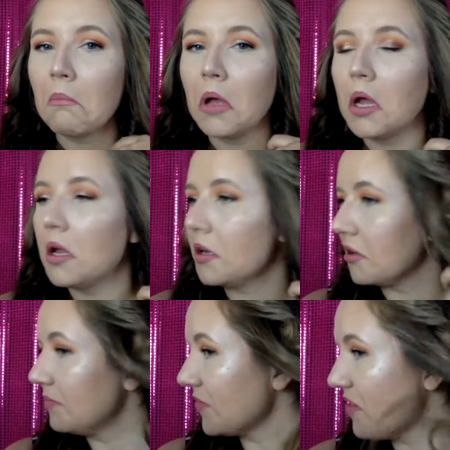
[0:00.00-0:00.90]
I don't
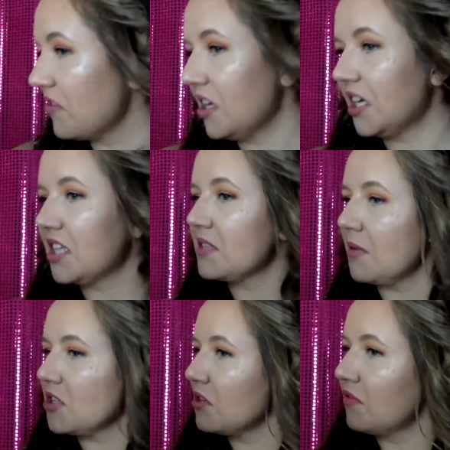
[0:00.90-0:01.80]
know. I feel like,
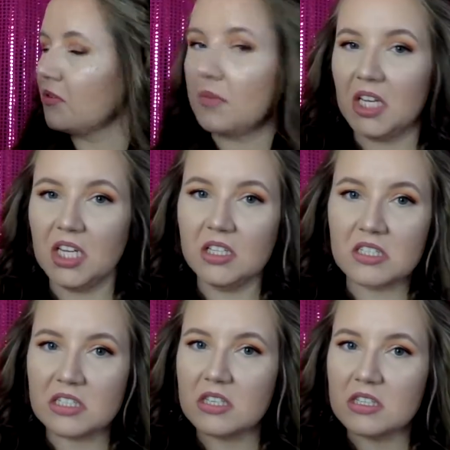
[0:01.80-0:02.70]
especially for me,
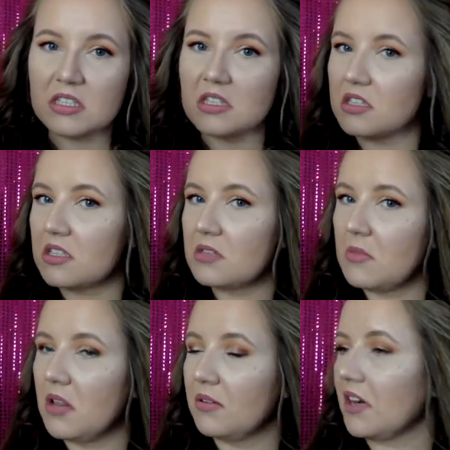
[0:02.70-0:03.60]
this is
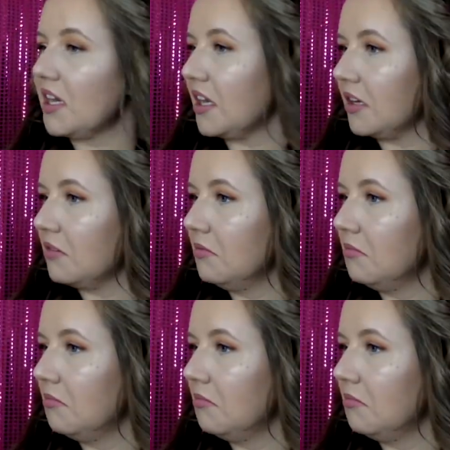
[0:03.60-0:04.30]
my look right now.